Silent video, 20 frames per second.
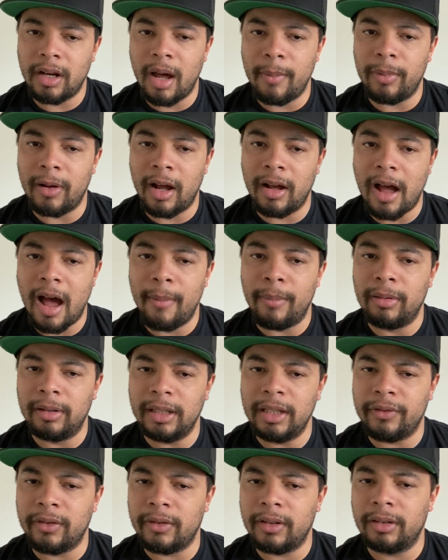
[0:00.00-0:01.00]
I
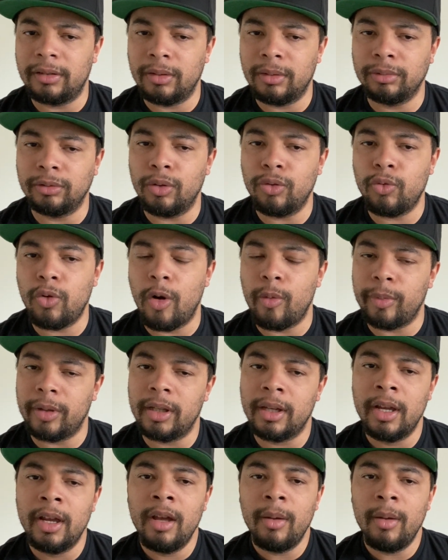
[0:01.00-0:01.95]
believe, don't quote me,